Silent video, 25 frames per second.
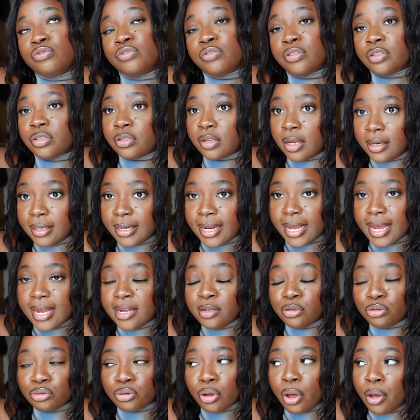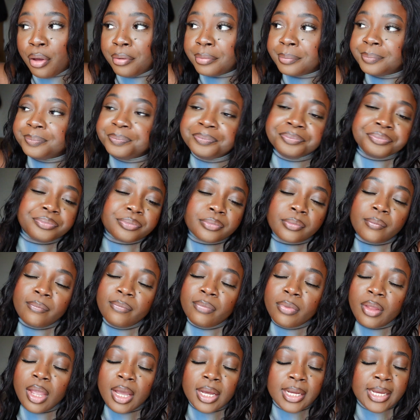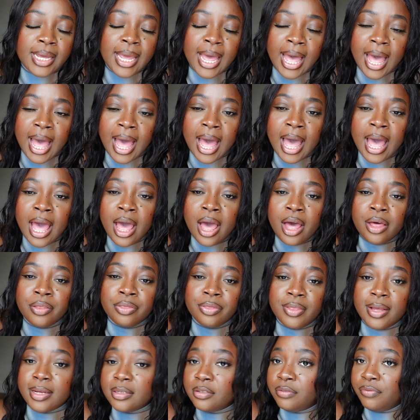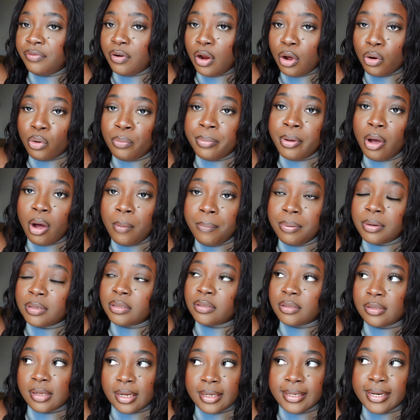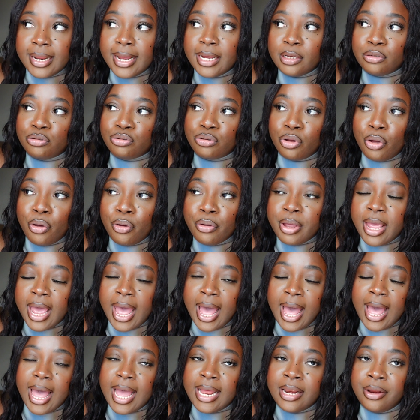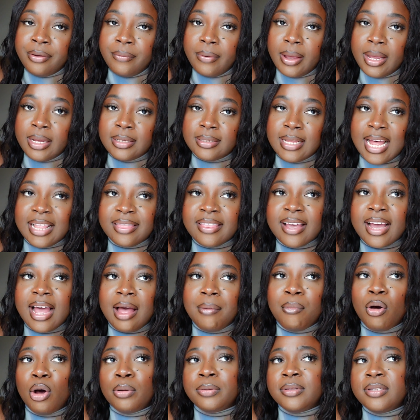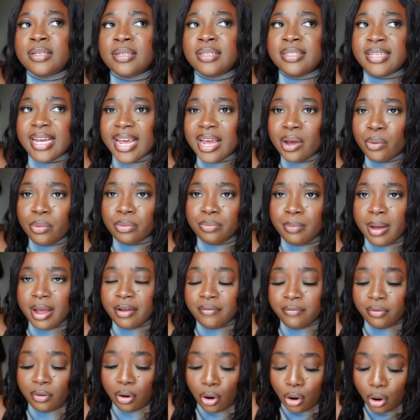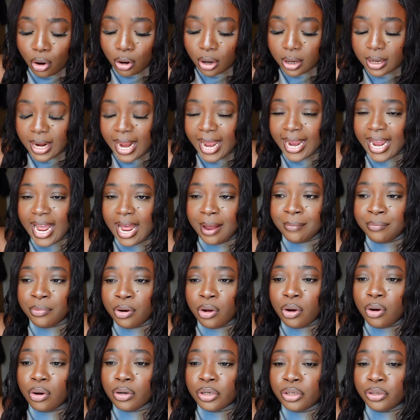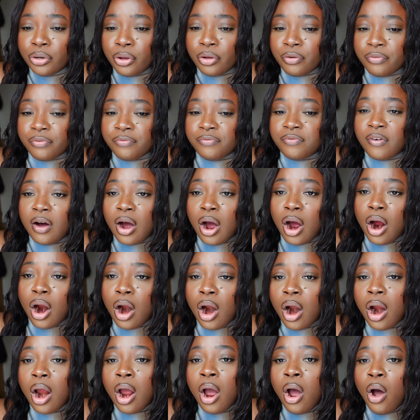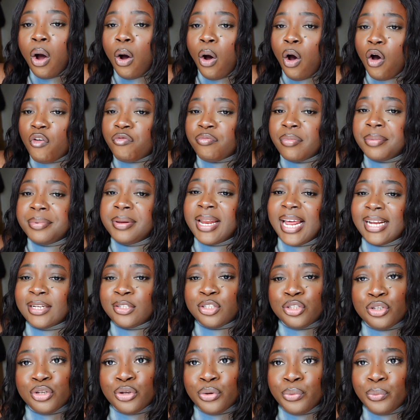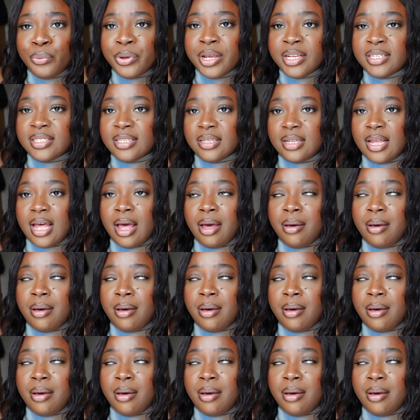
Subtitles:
Sunday. So yeah, this vlog will be up on Sunday. So yeah, anyways, I think I'm up to date with my vlog. Like, I'm not, you know, far off, maybe like 2 weeks